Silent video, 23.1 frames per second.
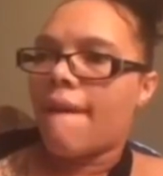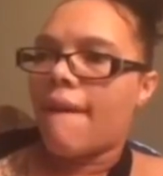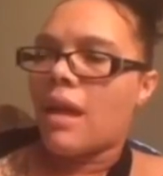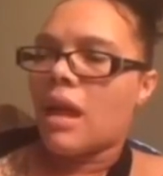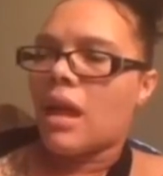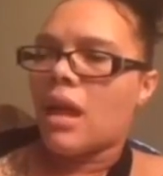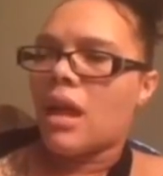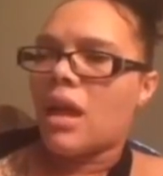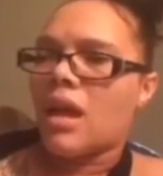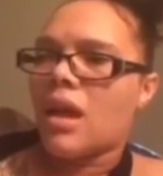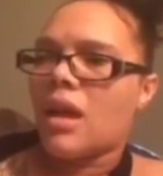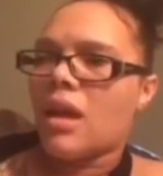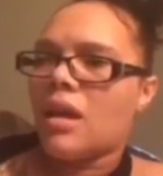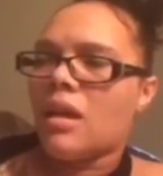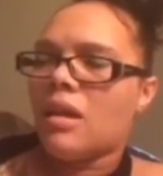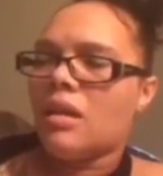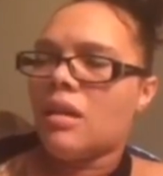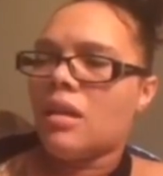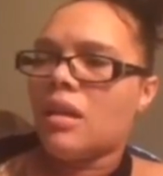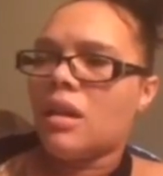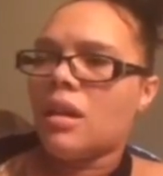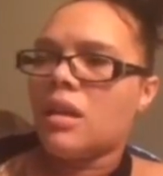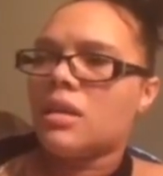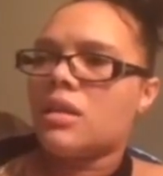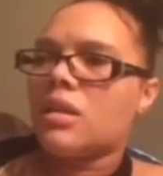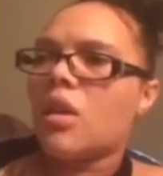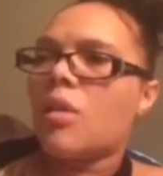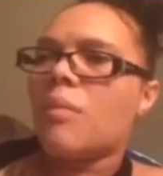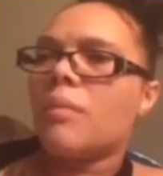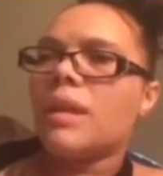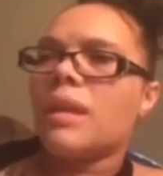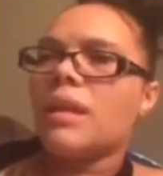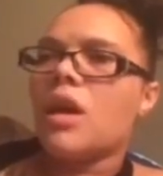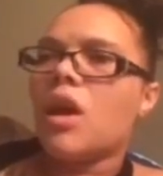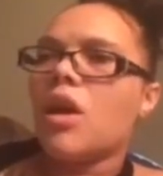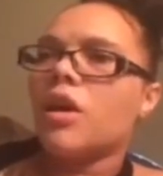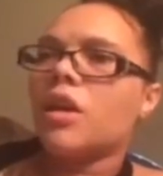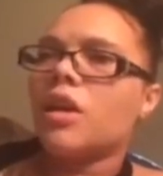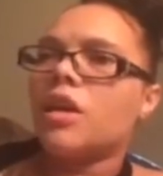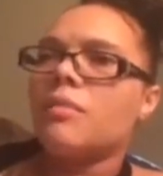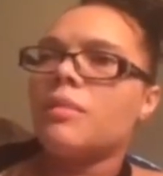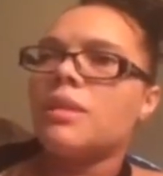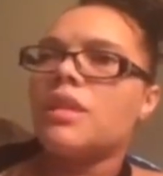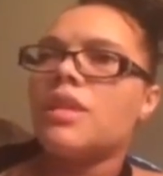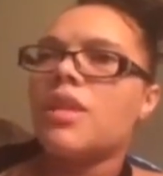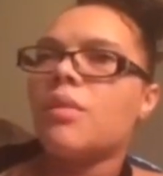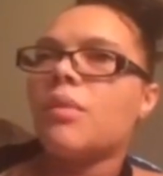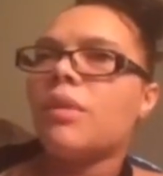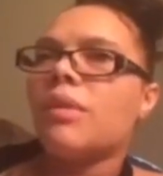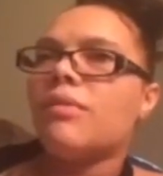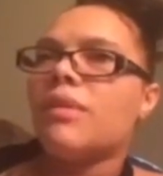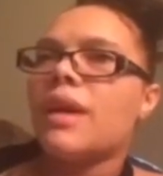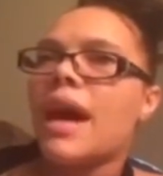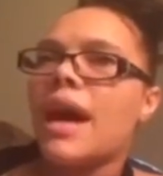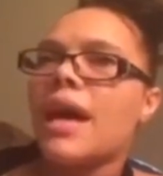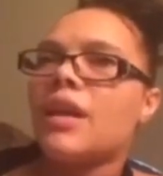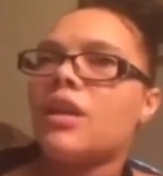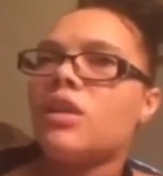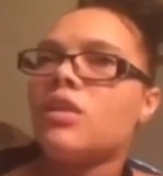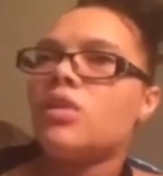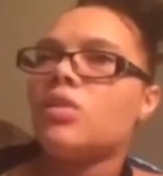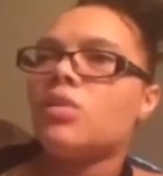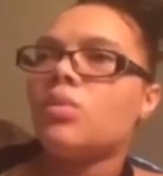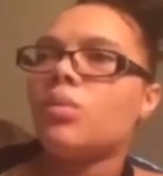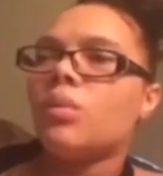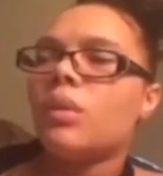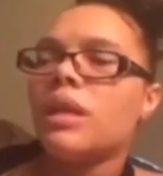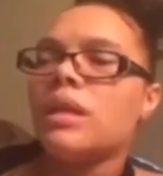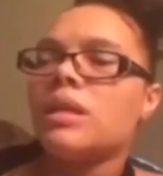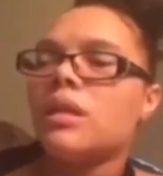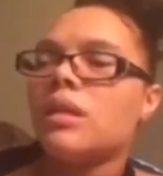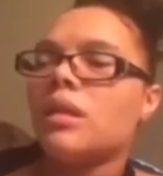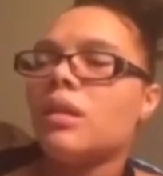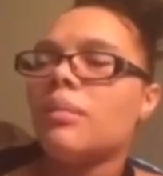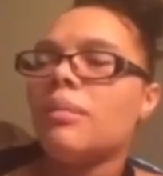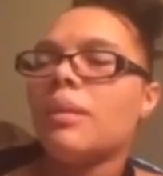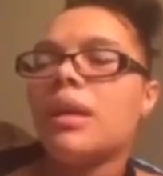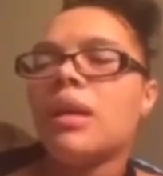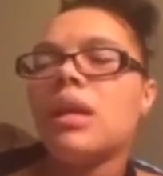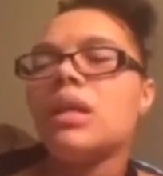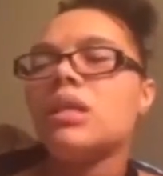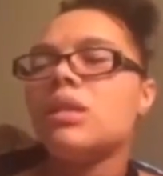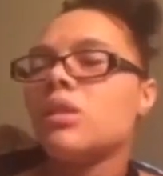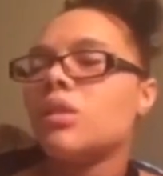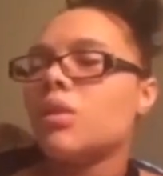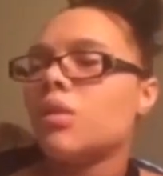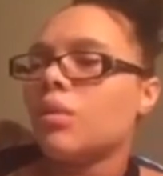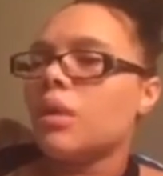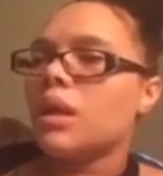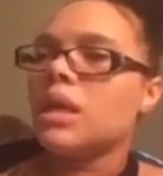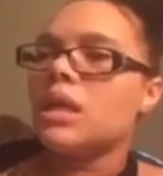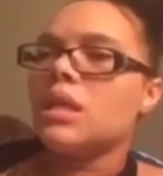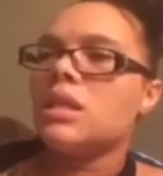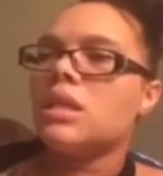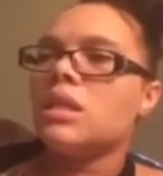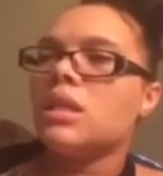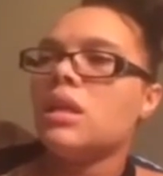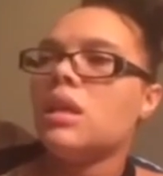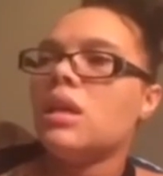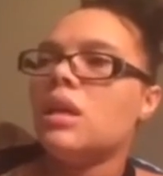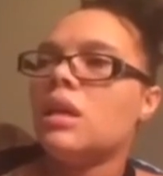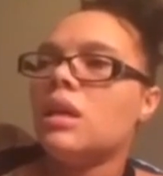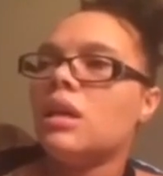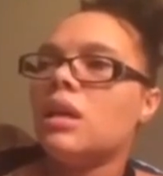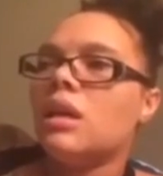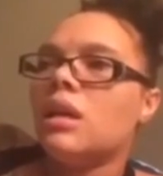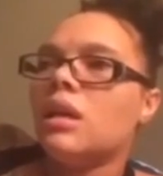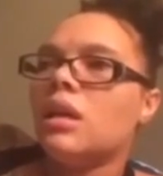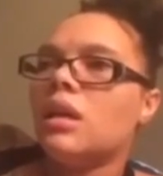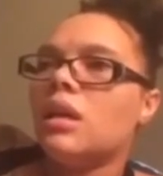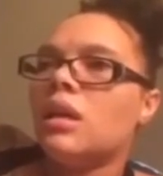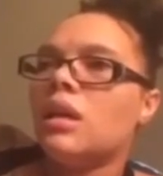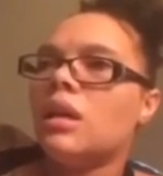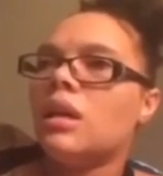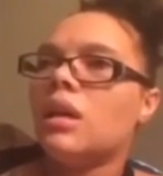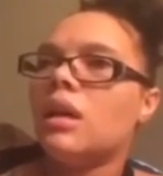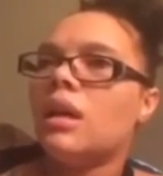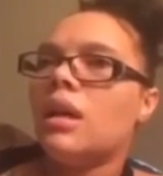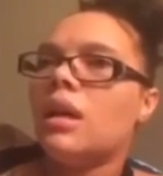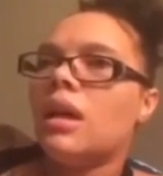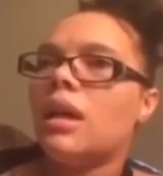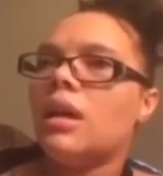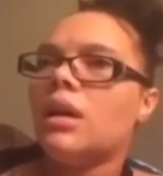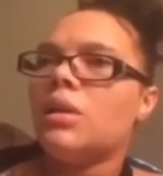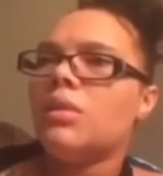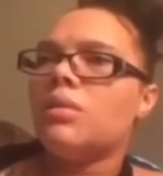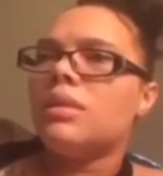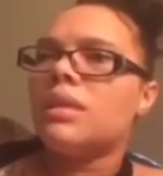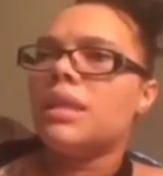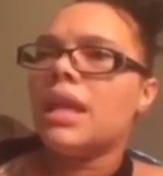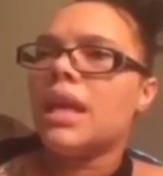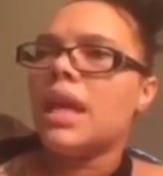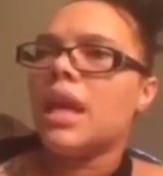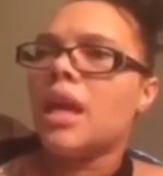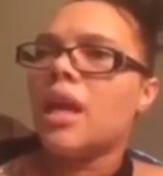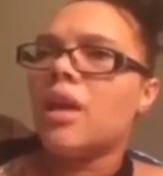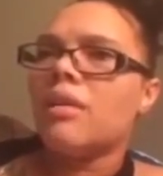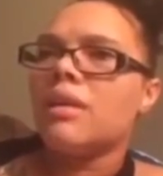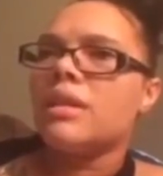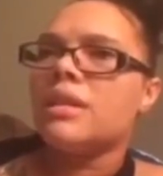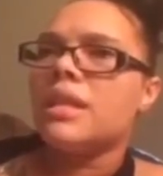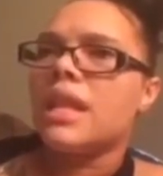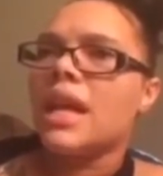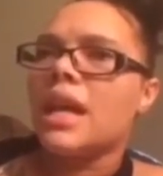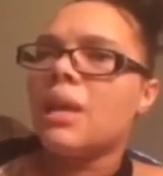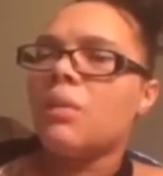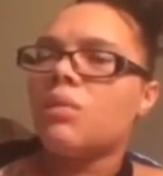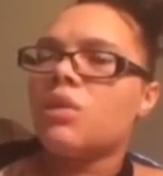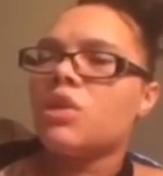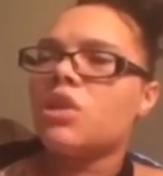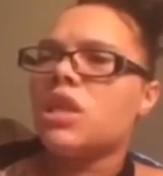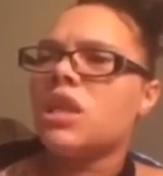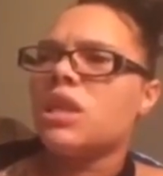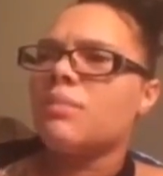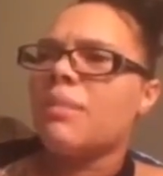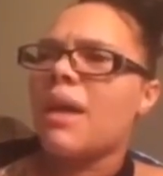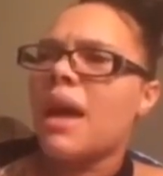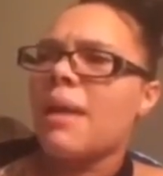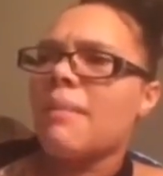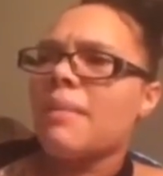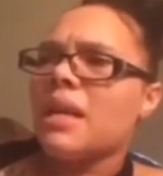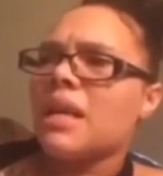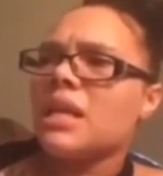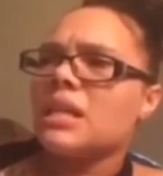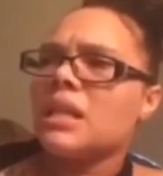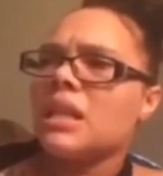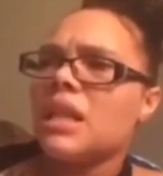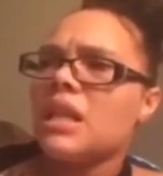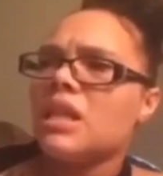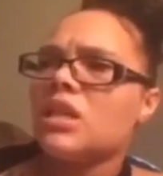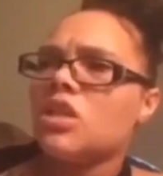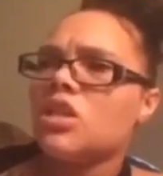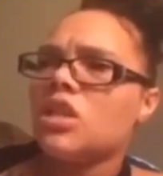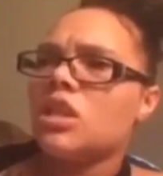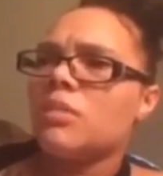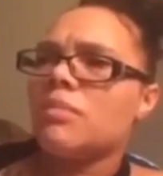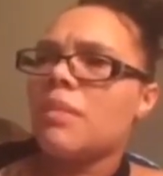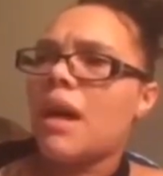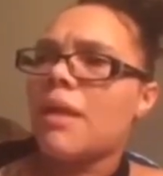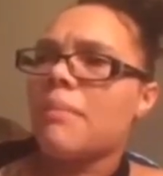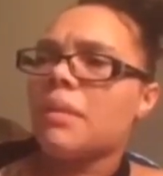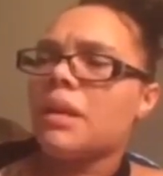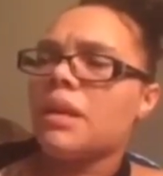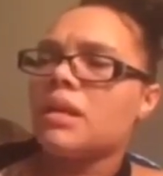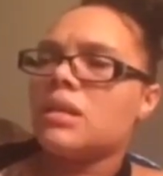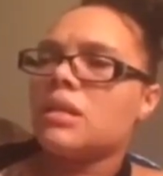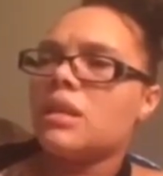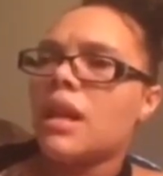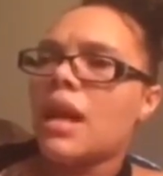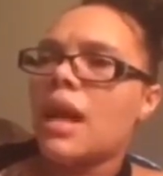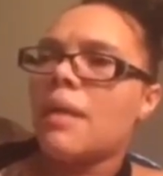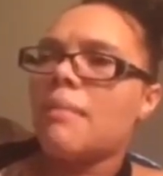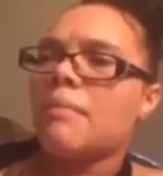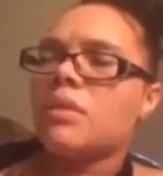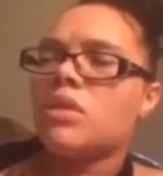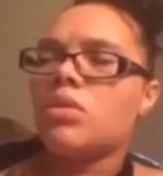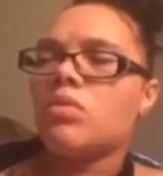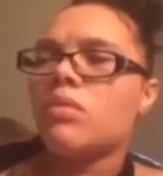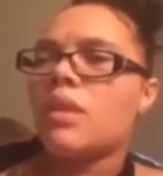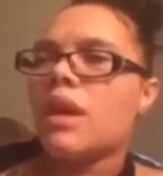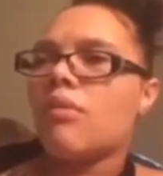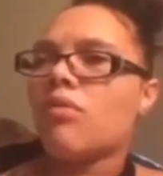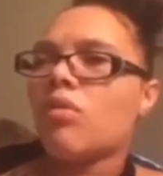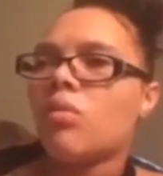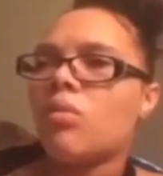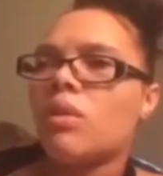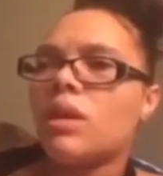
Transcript: And it's so many arguments that we've gotten into recently because of Chris. And you sit here and say, well, she's mad because of this and she's mad because of that. But you never